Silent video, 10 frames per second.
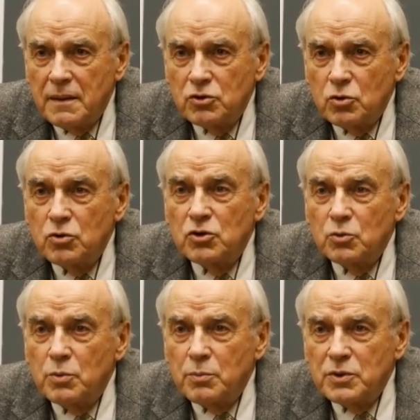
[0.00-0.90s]
Two
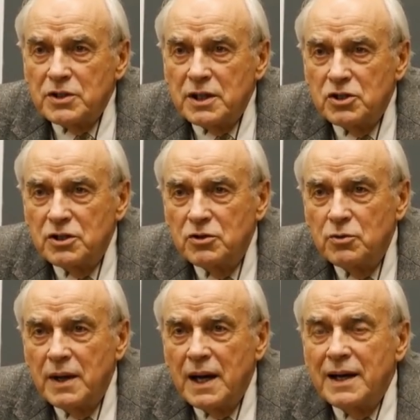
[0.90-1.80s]
superpositions
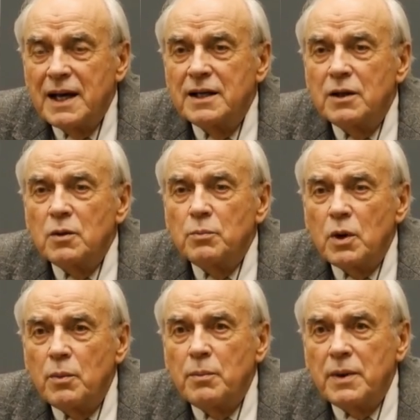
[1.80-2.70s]
with identical
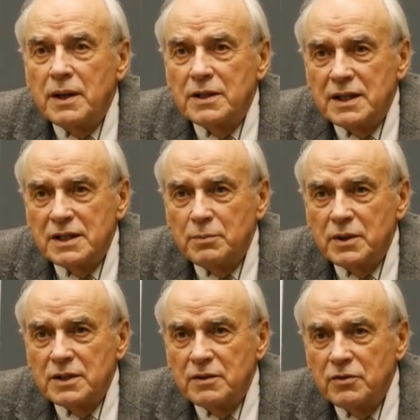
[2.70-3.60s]
probabilities
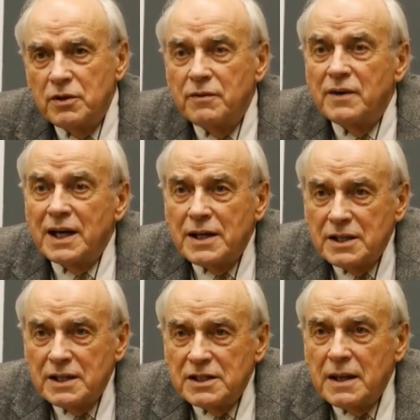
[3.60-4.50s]
but different
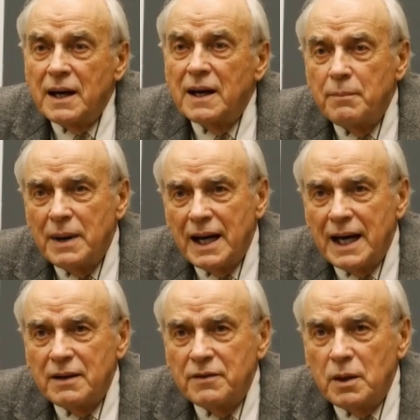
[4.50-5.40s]
phases
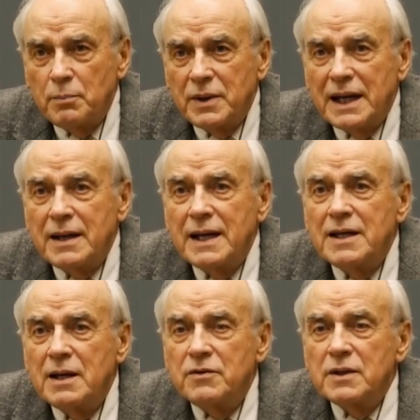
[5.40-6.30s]
behave completely
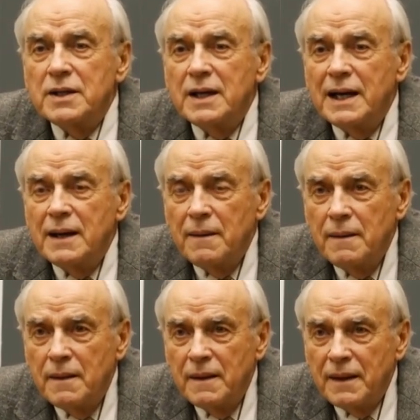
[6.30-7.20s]
differently.
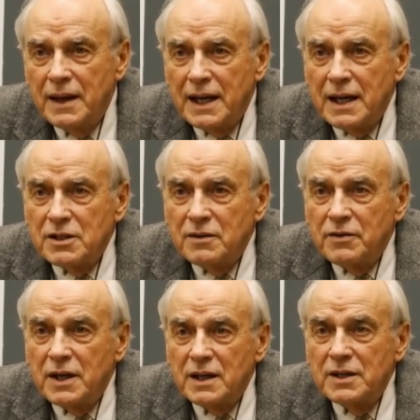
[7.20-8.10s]
They
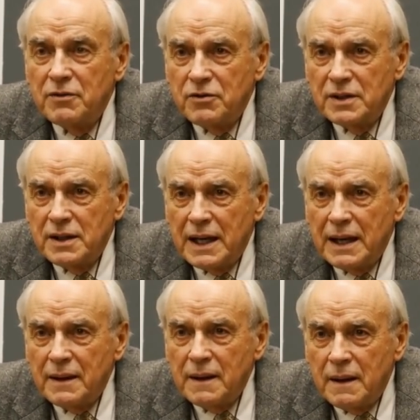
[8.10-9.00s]
interfere
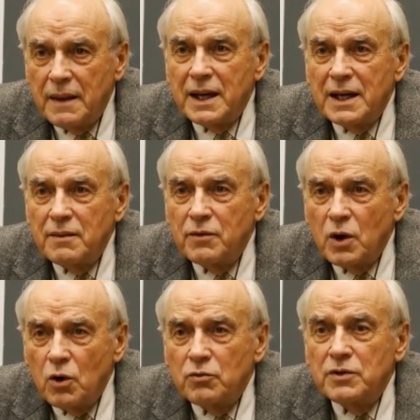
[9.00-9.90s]
differently. They
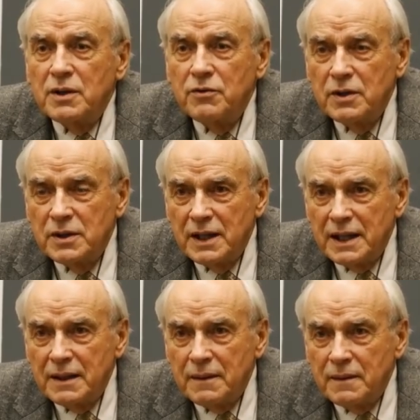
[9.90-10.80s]
evolve differently.